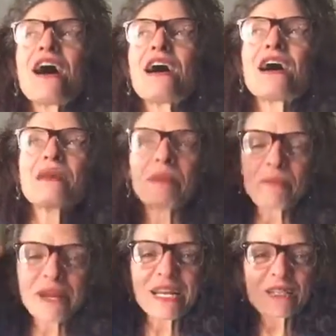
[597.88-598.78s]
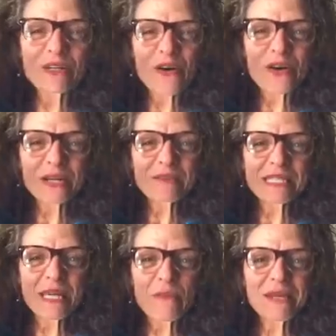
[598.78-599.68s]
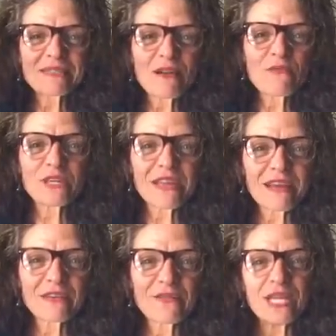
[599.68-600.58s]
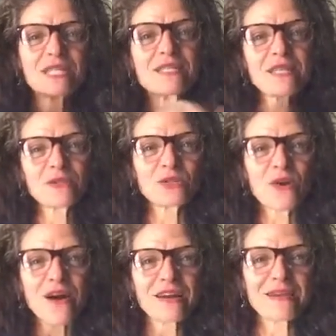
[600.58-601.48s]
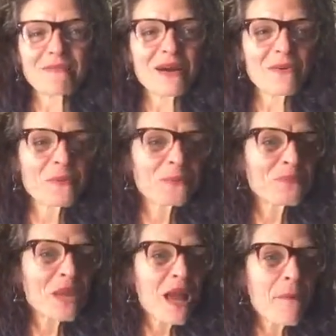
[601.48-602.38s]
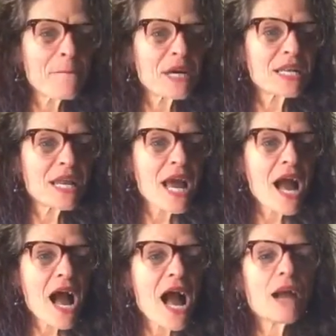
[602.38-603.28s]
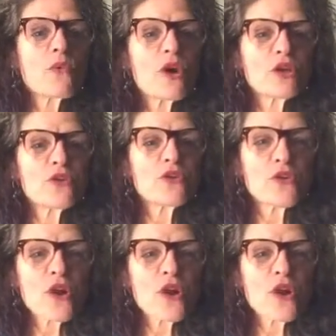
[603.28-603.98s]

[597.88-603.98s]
And my brain hasn't caught up to tell myself the negative things that I was talking about. But I want you